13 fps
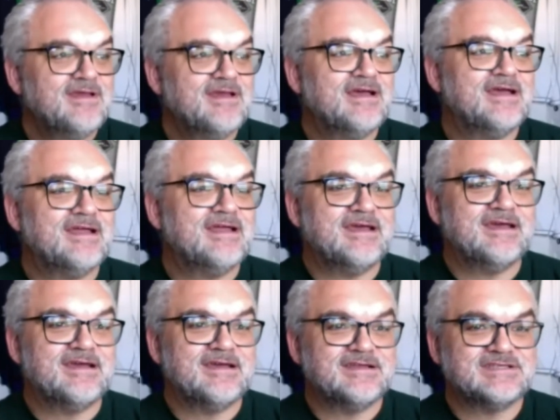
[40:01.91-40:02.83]

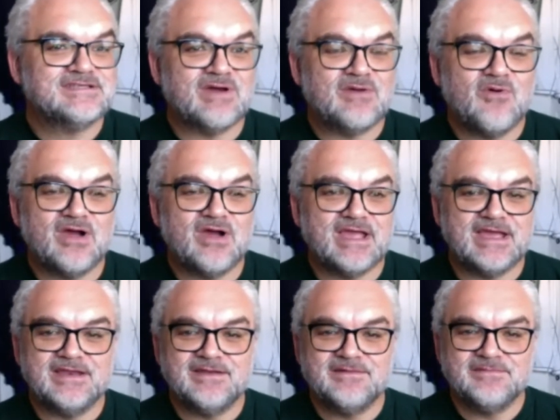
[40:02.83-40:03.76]
And so I walk
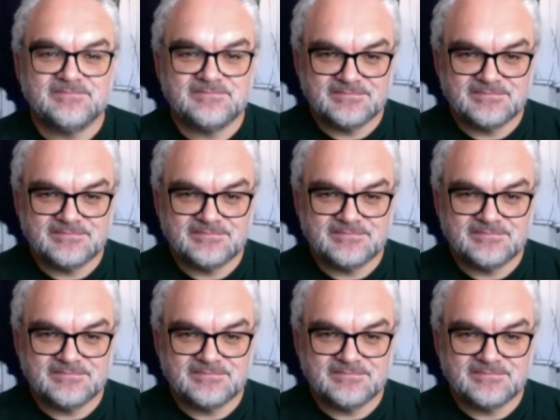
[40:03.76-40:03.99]
in,